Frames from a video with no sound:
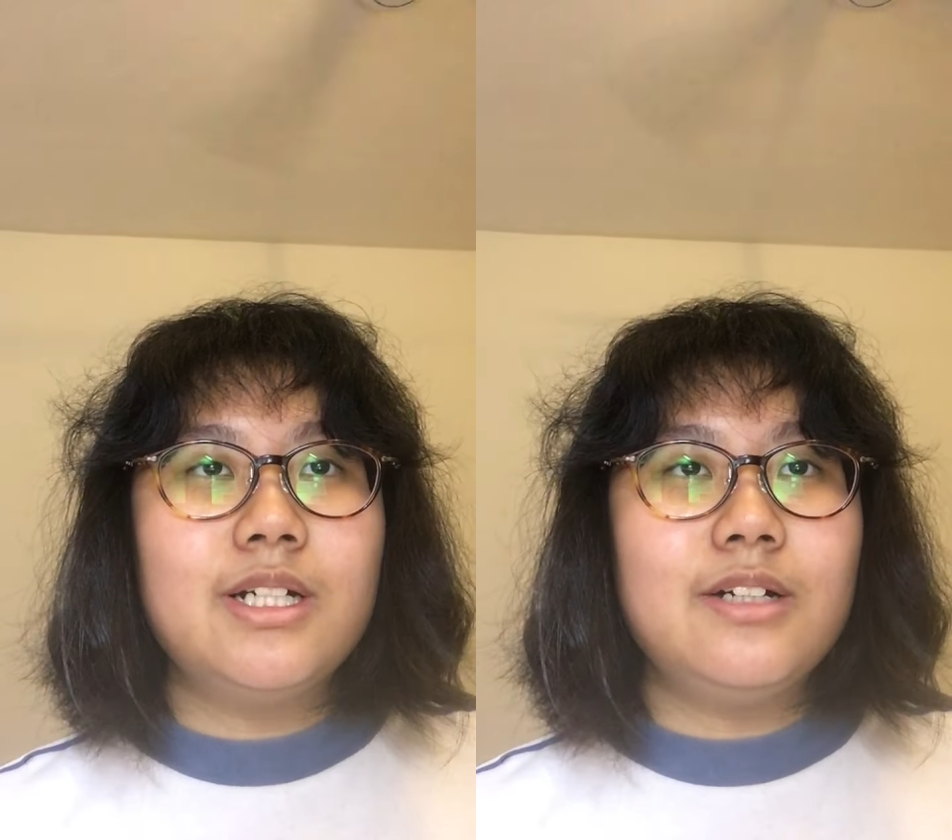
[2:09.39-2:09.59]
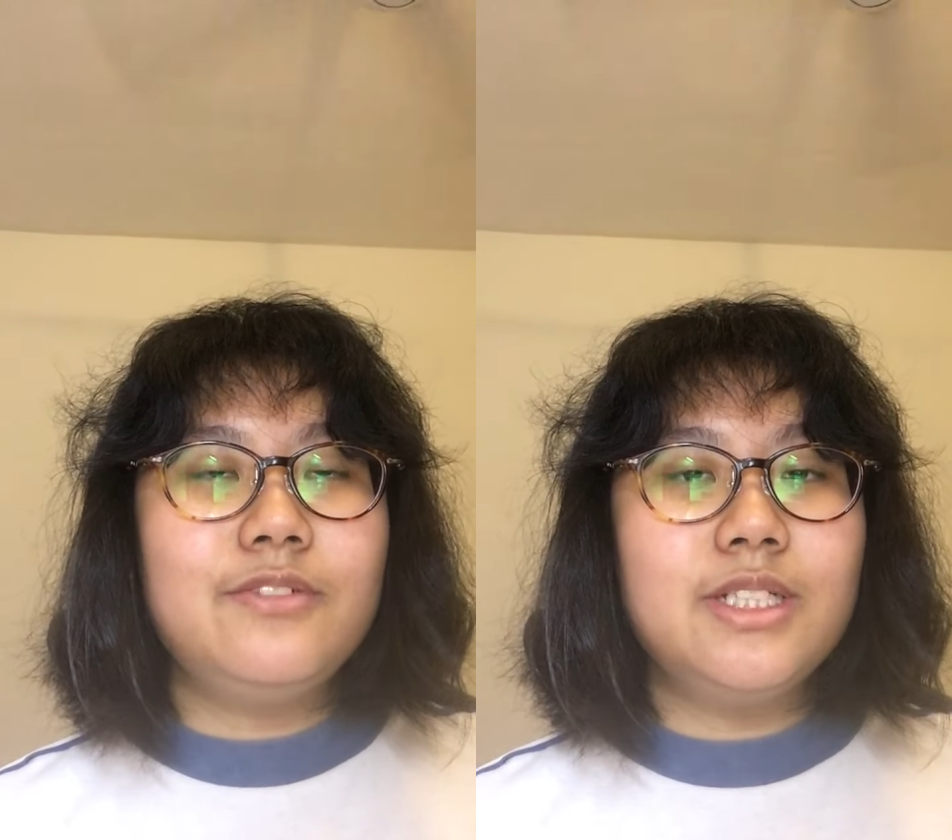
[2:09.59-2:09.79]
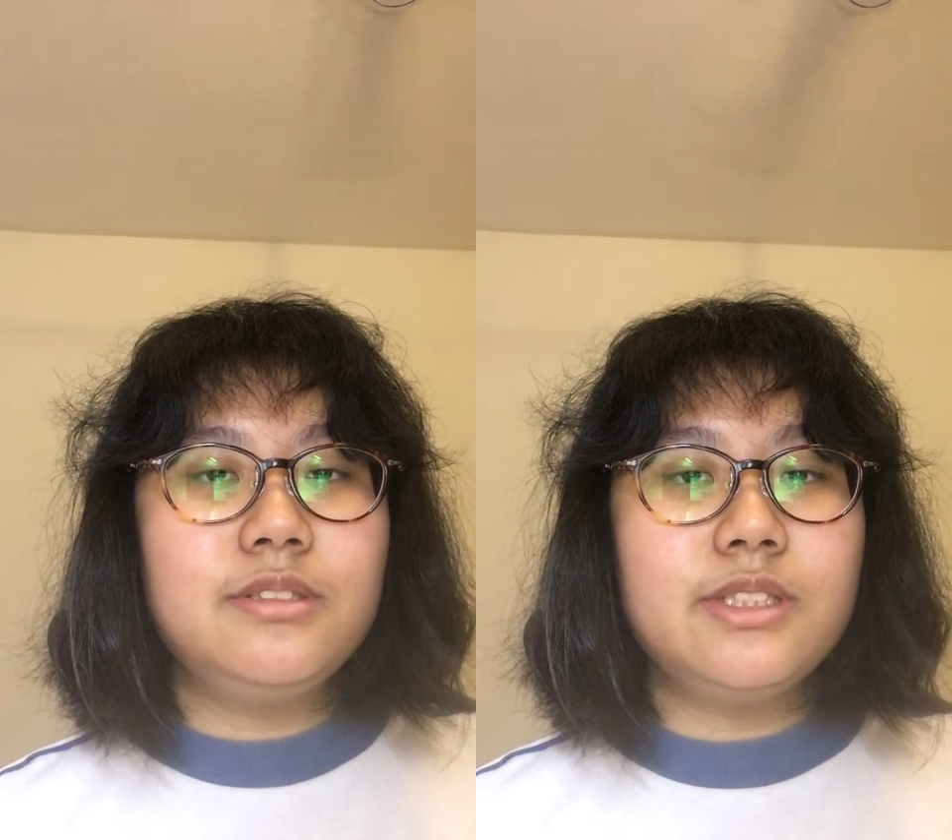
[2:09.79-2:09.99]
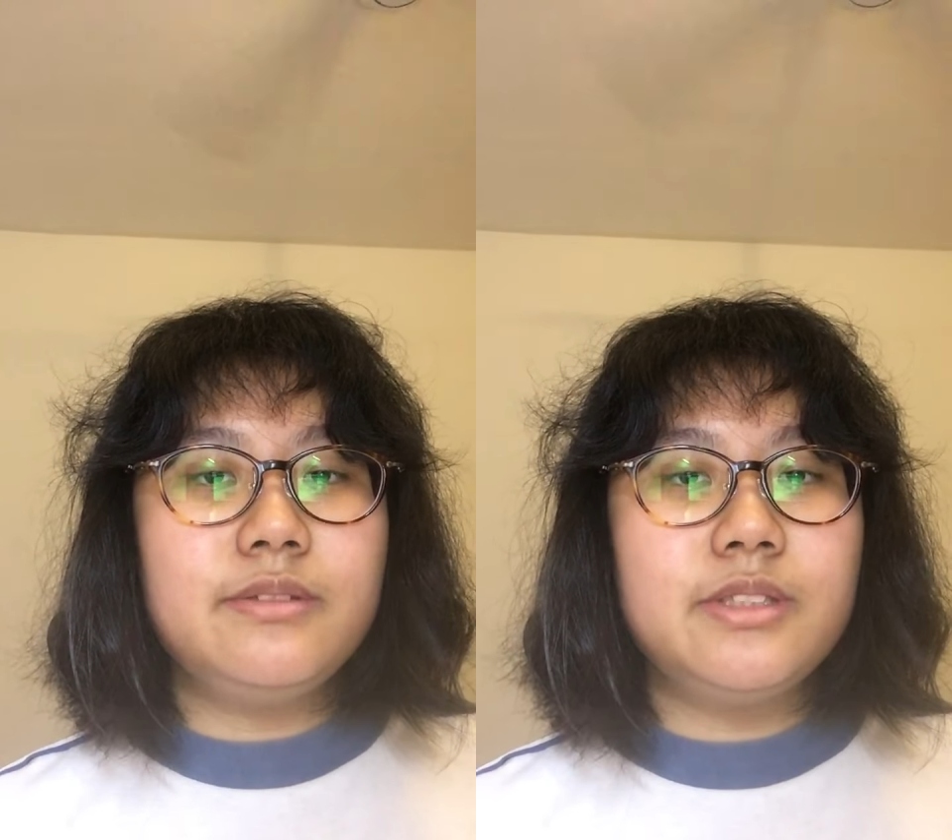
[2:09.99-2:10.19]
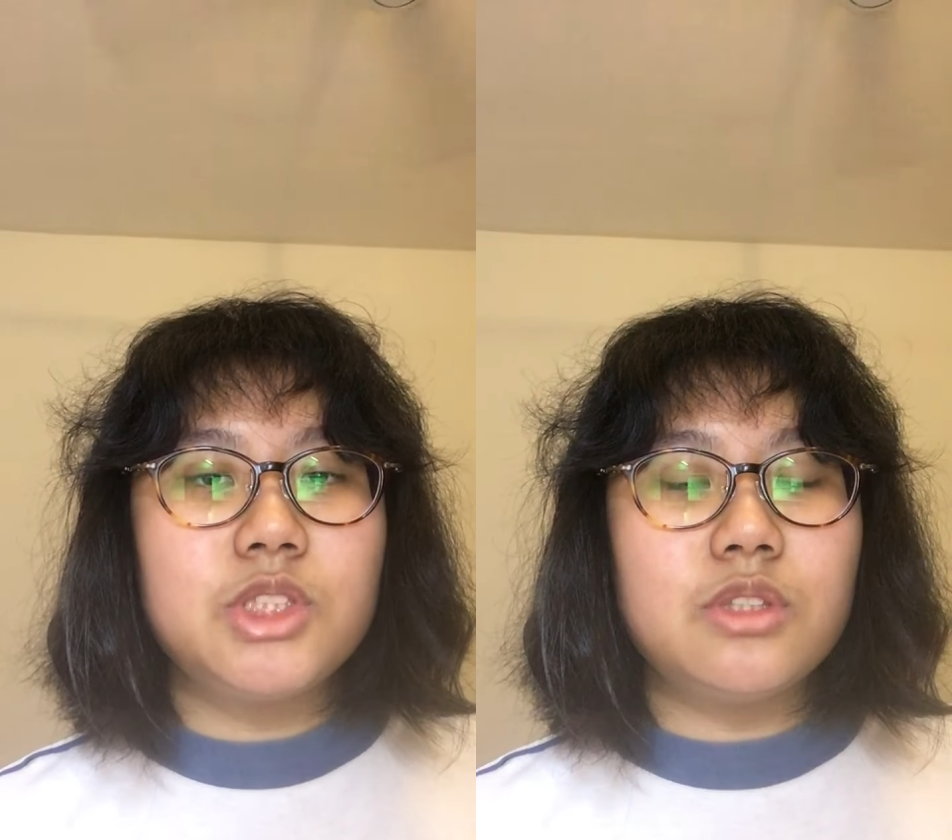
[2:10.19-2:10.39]

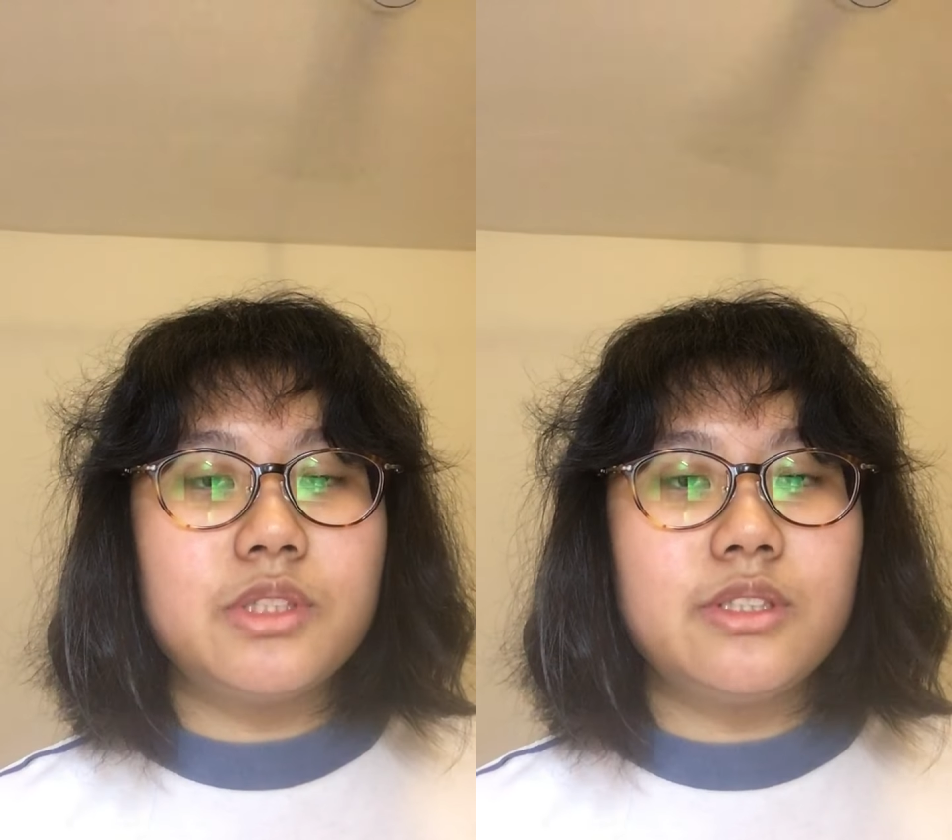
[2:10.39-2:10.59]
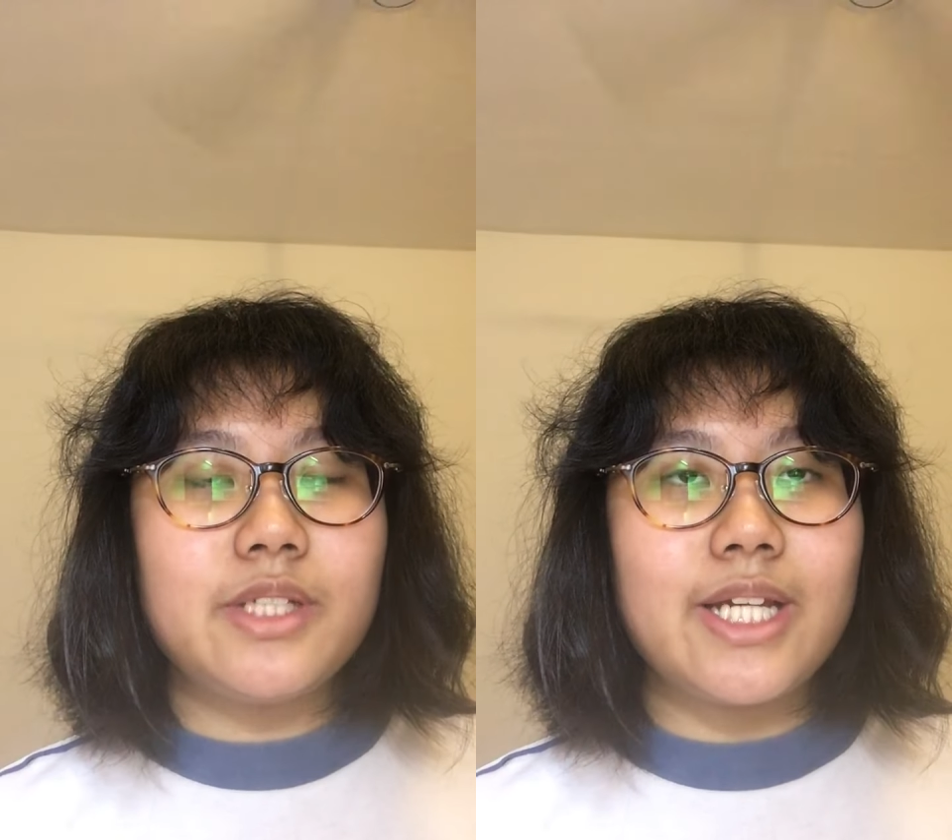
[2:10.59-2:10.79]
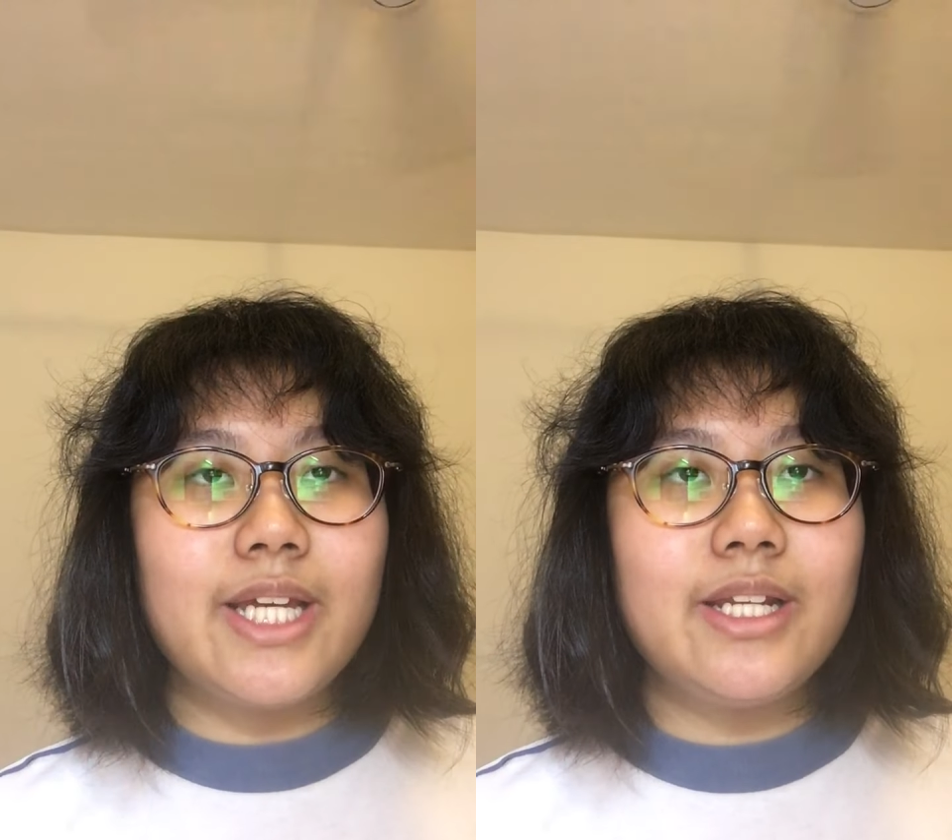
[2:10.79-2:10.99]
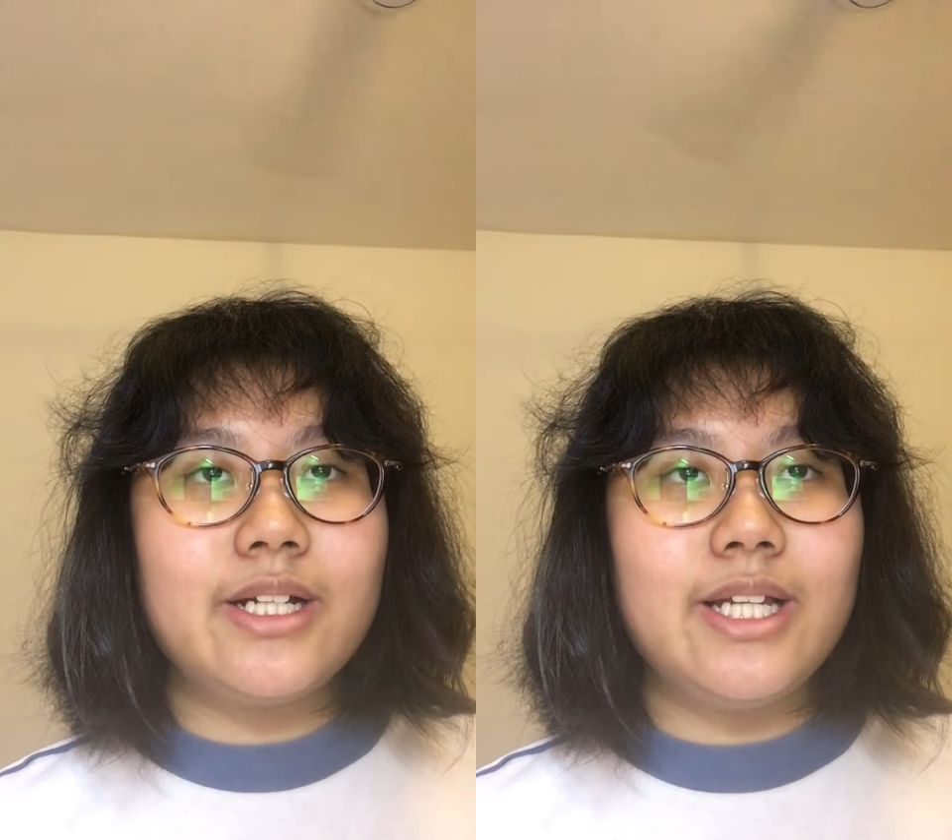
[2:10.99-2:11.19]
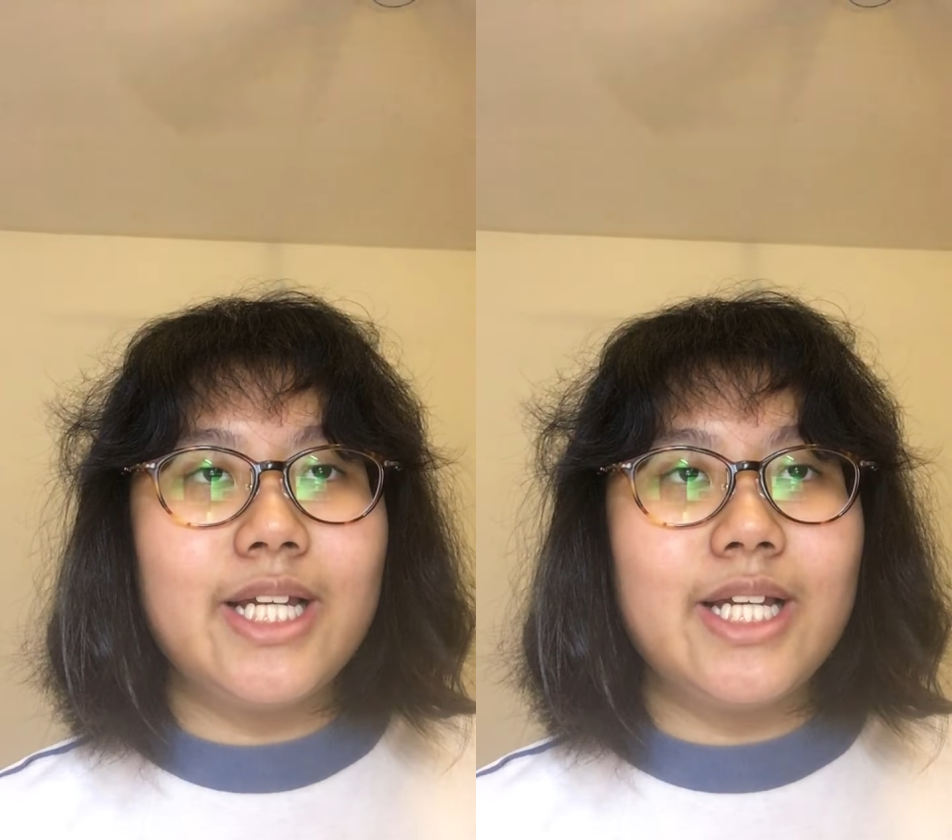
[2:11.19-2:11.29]
Eventually, we don't know yet,